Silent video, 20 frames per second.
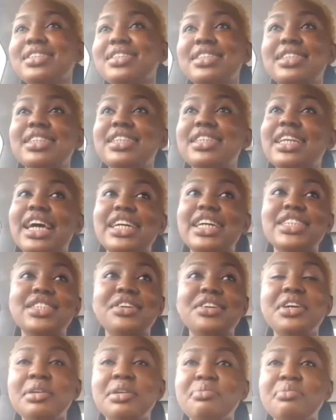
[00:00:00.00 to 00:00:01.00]
the
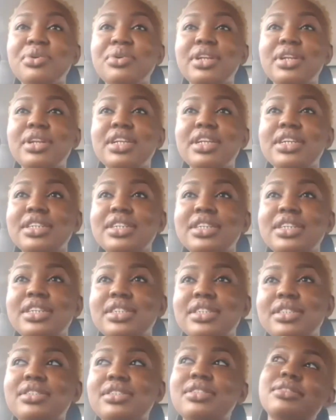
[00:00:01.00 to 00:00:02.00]
Nigerian
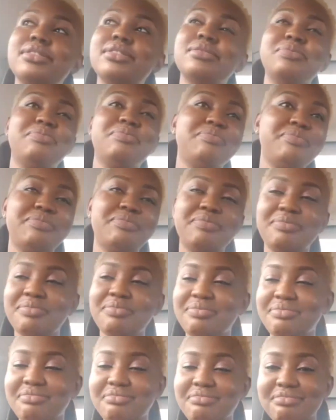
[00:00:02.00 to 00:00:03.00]
police,
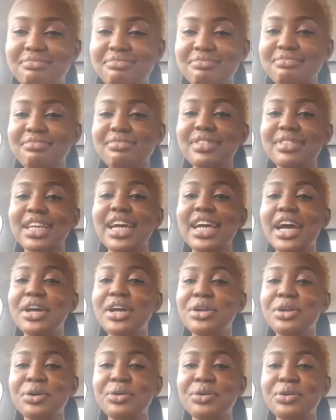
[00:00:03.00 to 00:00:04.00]
I
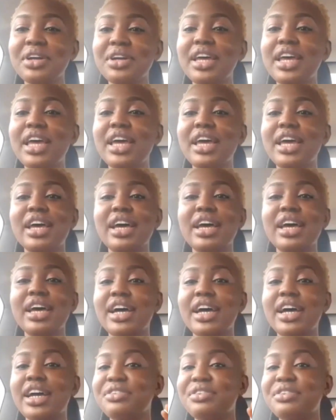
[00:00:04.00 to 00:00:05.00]
don't know. I
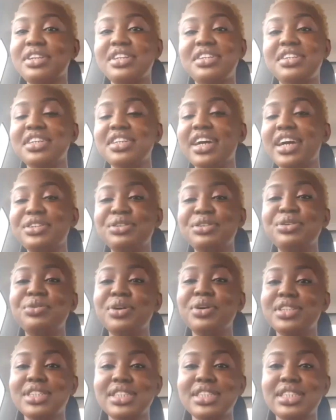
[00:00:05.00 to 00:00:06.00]
really, I don't know
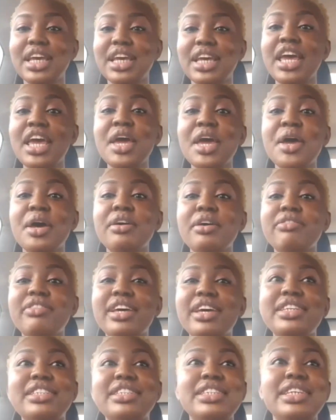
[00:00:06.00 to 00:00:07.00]
what to say.
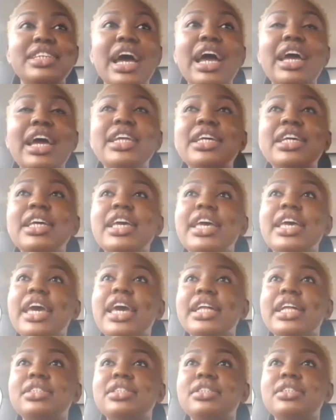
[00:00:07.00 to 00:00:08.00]
They, I didn't
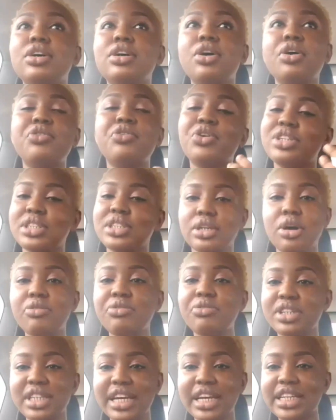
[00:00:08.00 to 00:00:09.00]
get, of course,
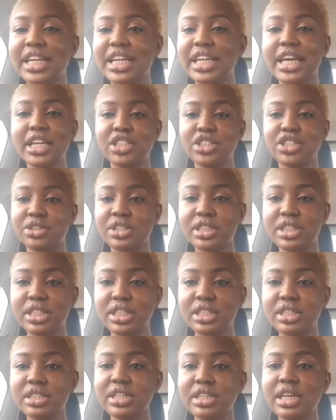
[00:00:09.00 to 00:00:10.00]
obviously, I didn't get
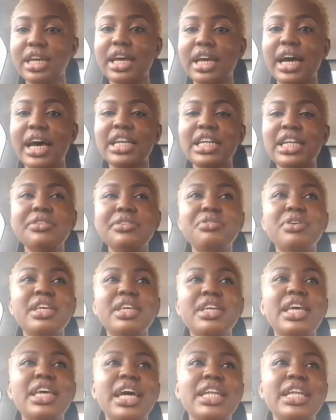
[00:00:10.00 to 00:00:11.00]
justice. I didn't even
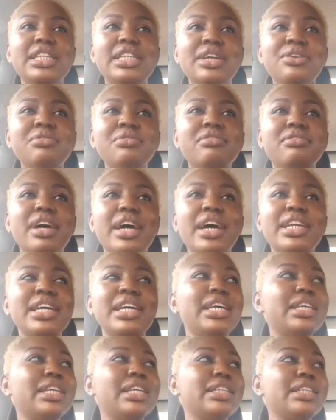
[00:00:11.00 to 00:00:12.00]
get, I
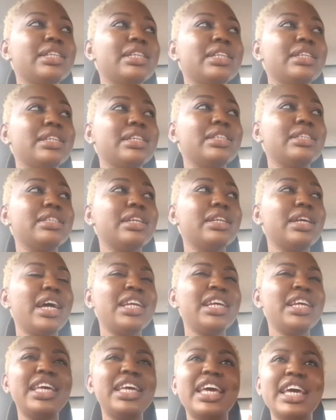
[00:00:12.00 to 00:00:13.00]

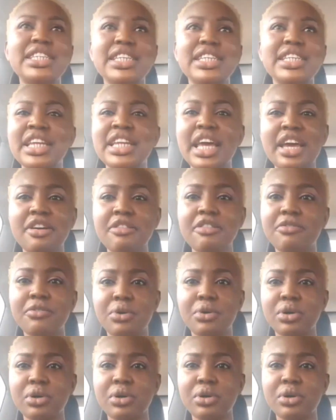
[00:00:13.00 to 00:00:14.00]
didn't get any
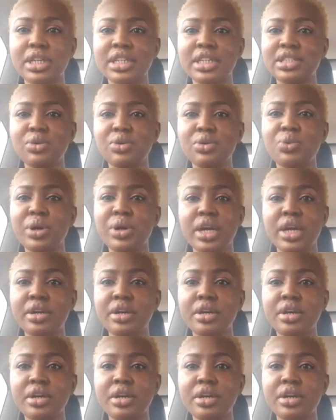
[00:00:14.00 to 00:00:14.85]
effort, as it were,